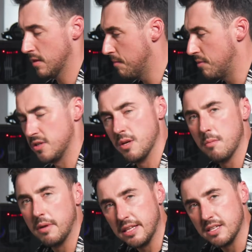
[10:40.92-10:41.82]

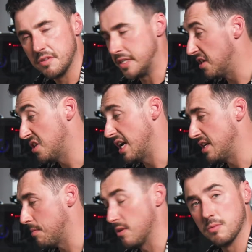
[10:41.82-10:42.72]
Presumably these are
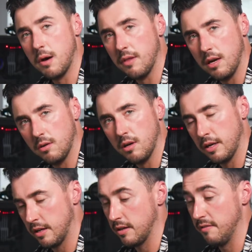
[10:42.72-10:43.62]
interchangeable as well. They look
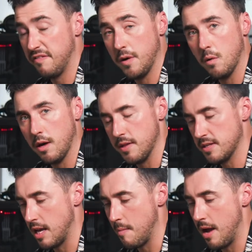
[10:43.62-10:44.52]
like and feel like the
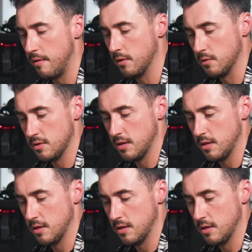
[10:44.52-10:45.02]
same aerials.